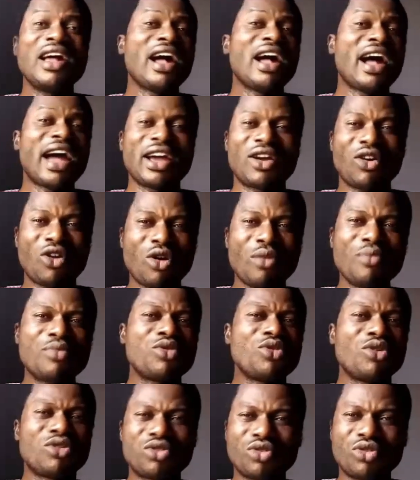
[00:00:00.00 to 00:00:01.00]
I come to
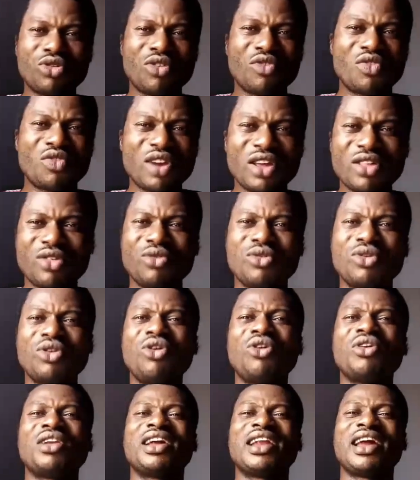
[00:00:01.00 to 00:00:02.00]
your throne of grace, O
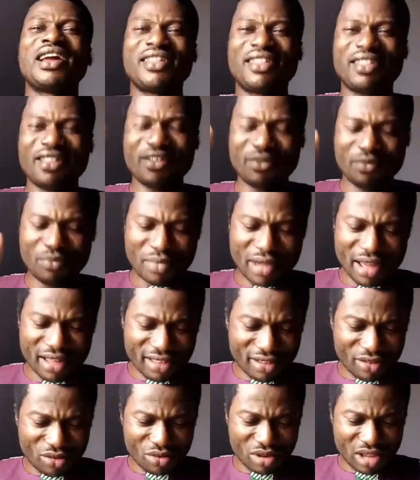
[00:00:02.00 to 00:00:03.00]
Lord, and I receive
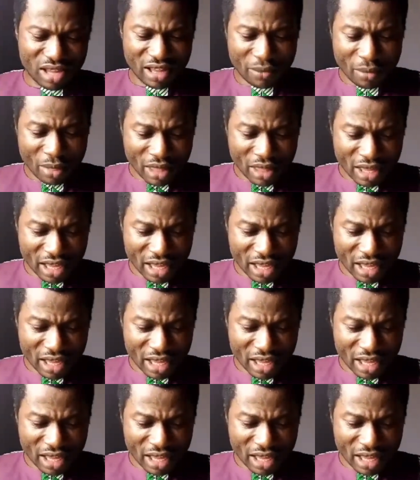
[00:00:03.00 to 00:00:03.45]
mercy today.